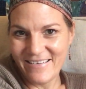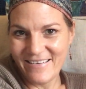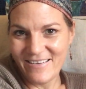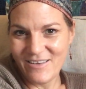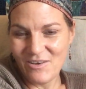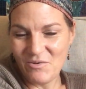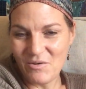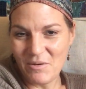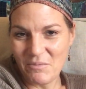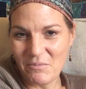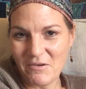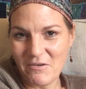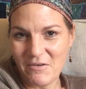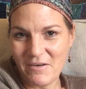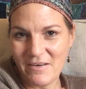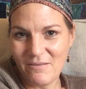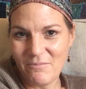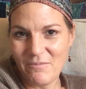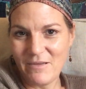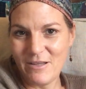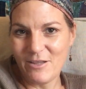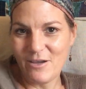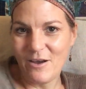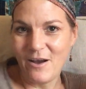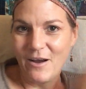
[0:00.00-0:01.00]
who I'm going to
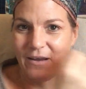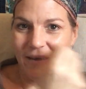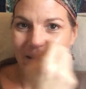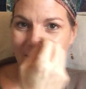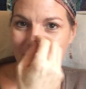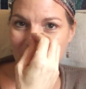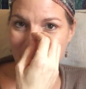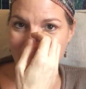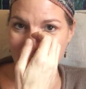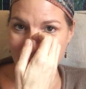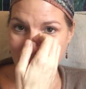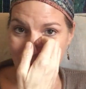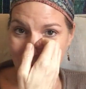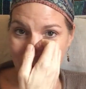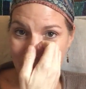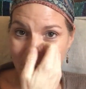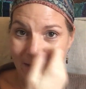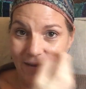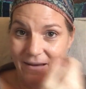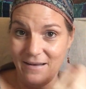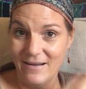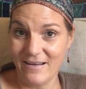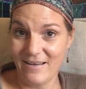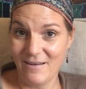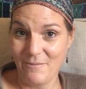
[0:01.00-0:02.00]
be talking about
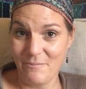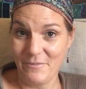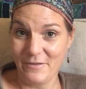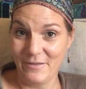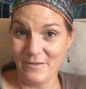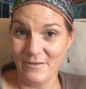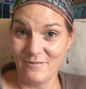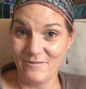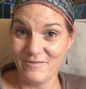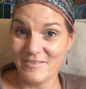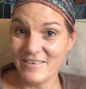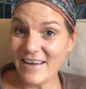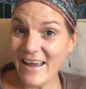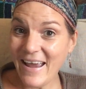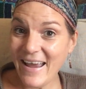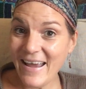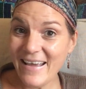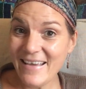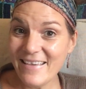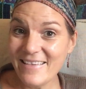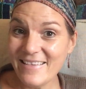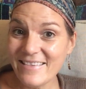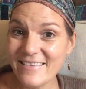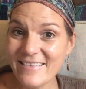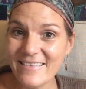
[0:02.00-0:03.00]
in a couple of
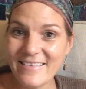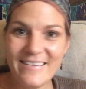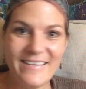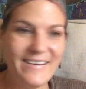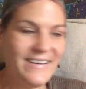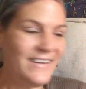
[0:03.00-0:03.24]
days.